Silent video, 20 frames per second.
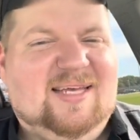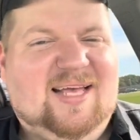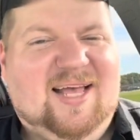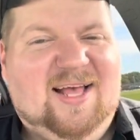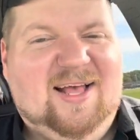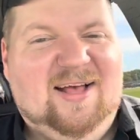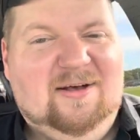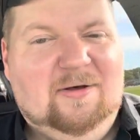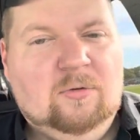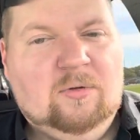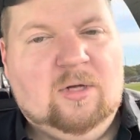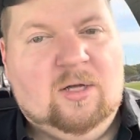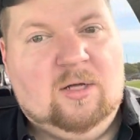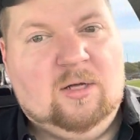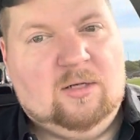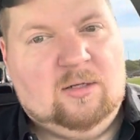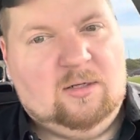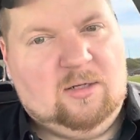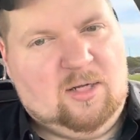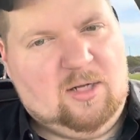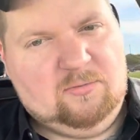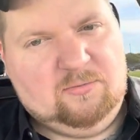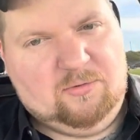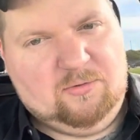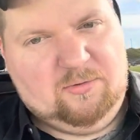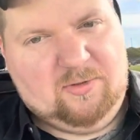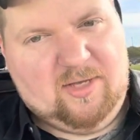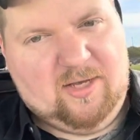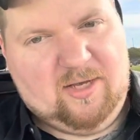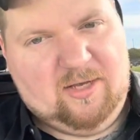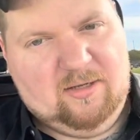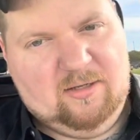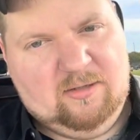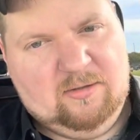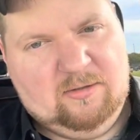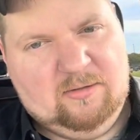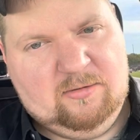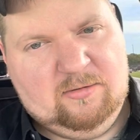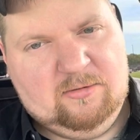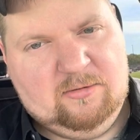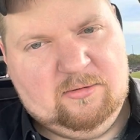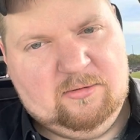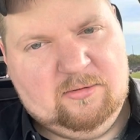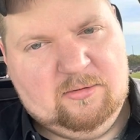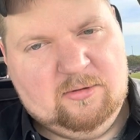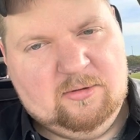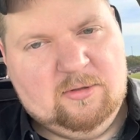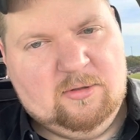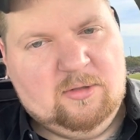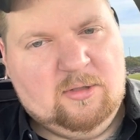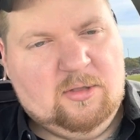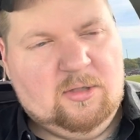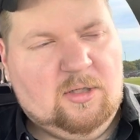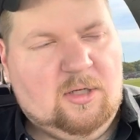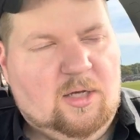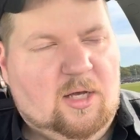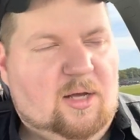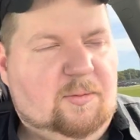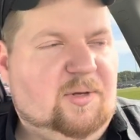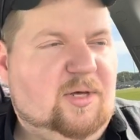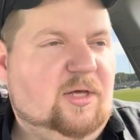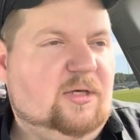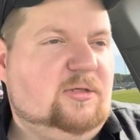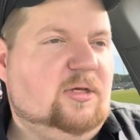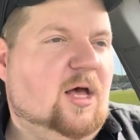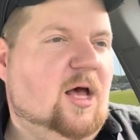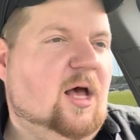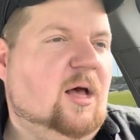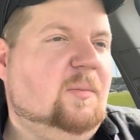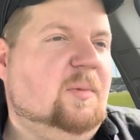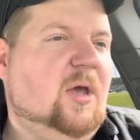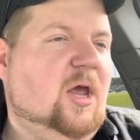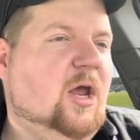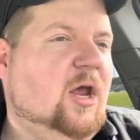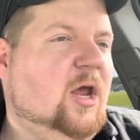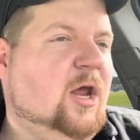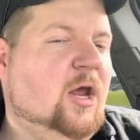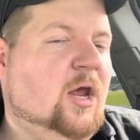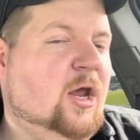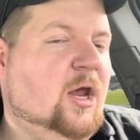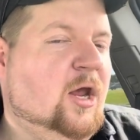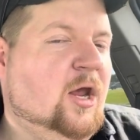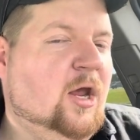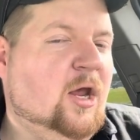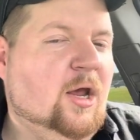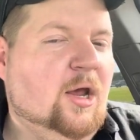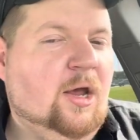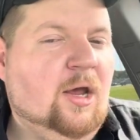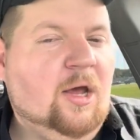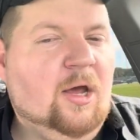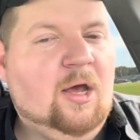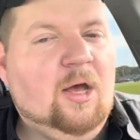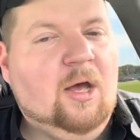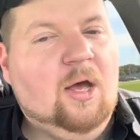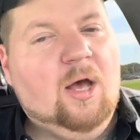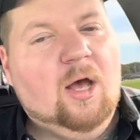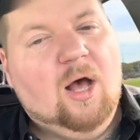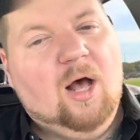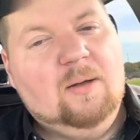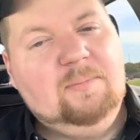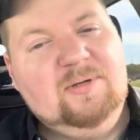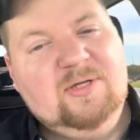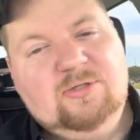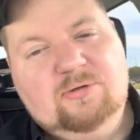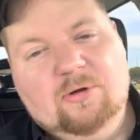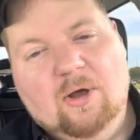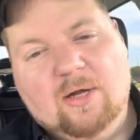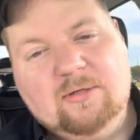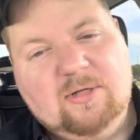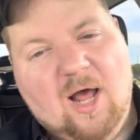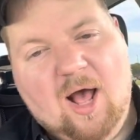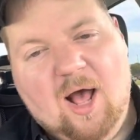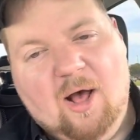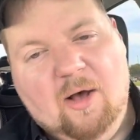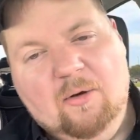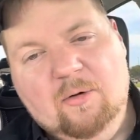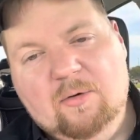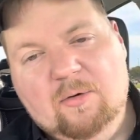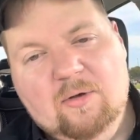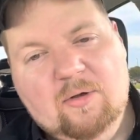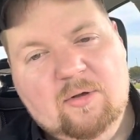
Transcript: I'll do that. I'll be a zombie. I'll be drugged down.